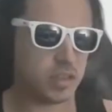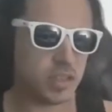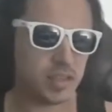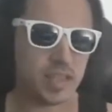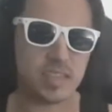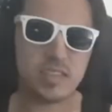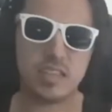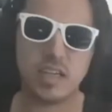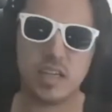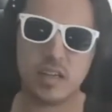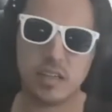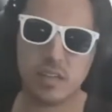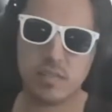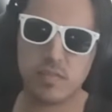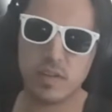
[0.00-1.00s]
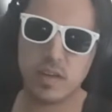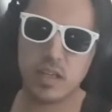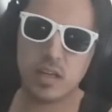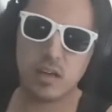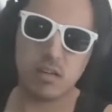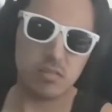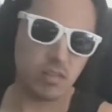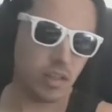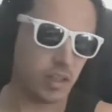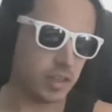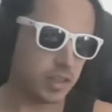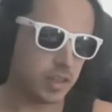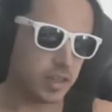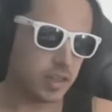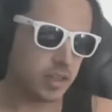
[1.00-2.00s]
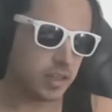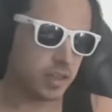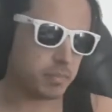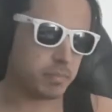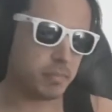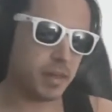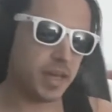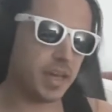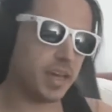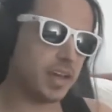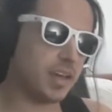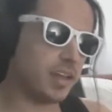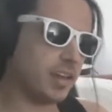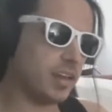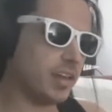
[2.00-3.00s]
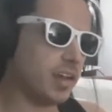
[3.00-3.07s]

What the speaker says: That's the end of the video, man.